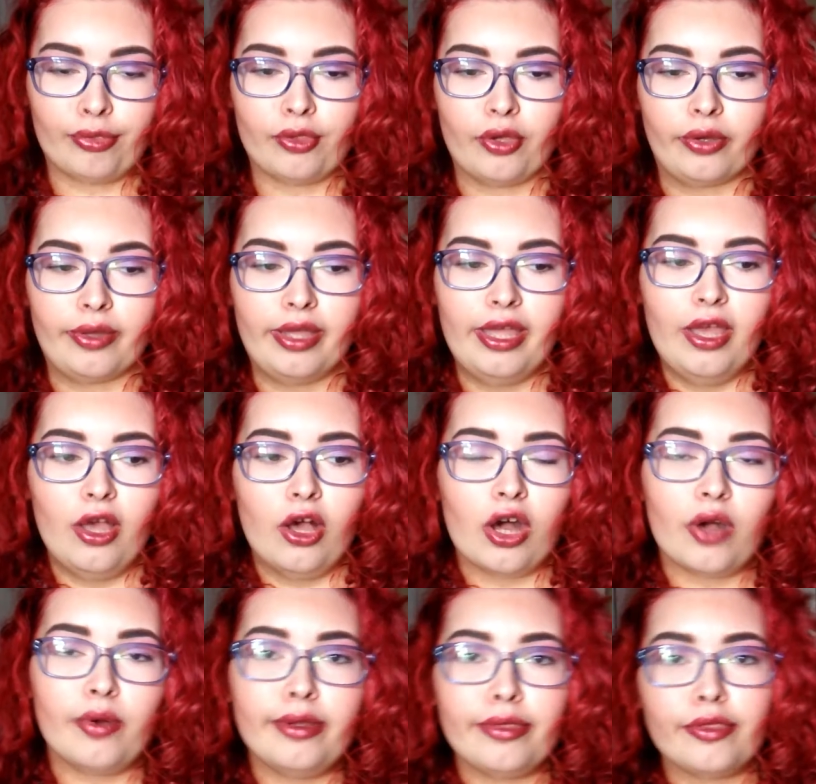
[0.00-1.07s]
So
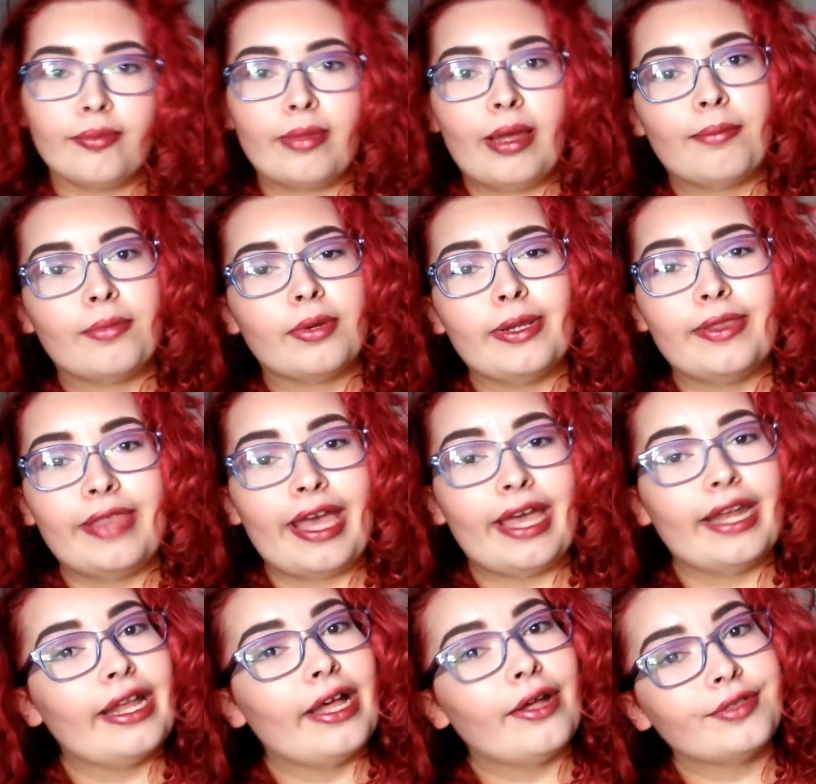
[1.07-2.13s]
always remember
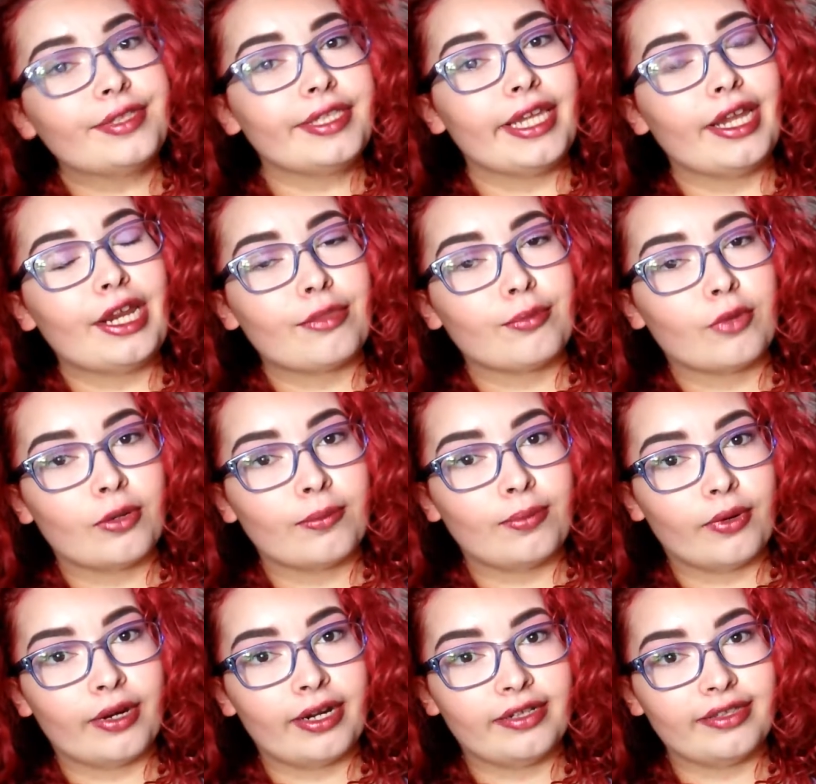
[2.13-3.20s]
that healthy hair is more
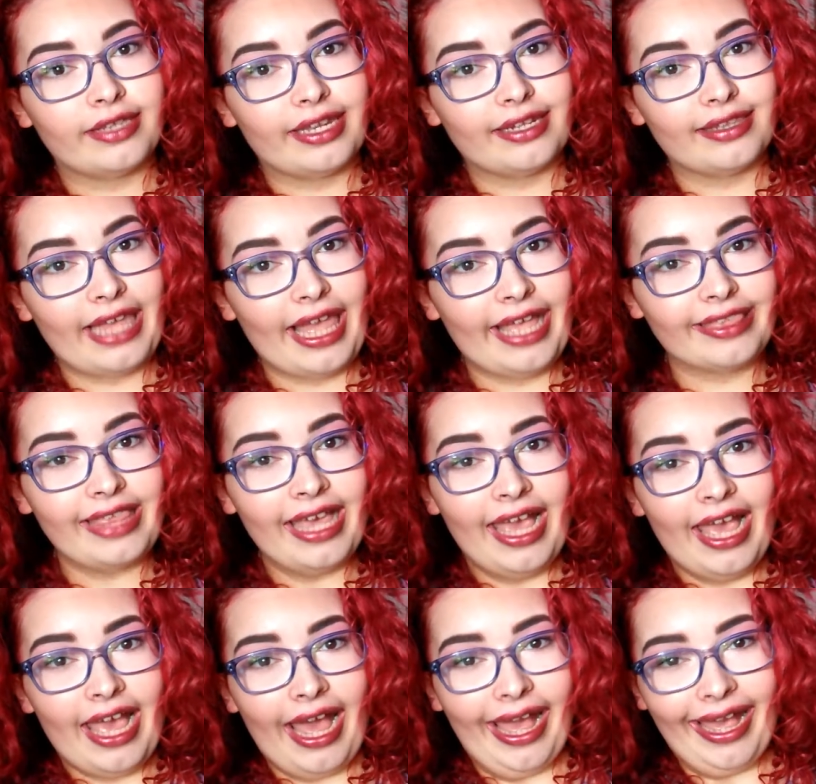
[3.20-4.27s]
important than length,
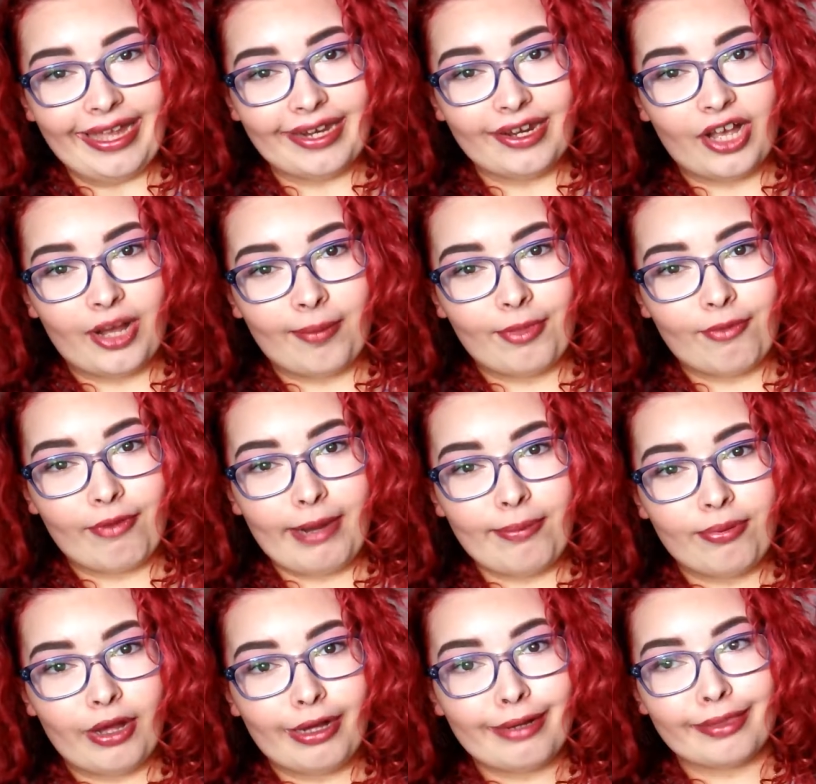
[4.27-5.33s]
and the
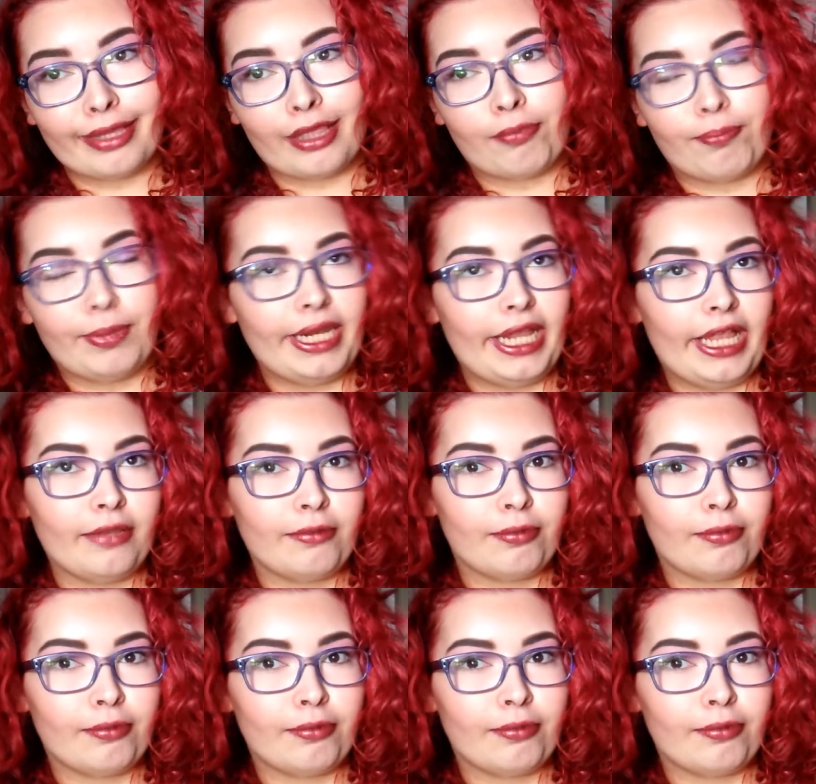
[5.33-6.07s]
right products like split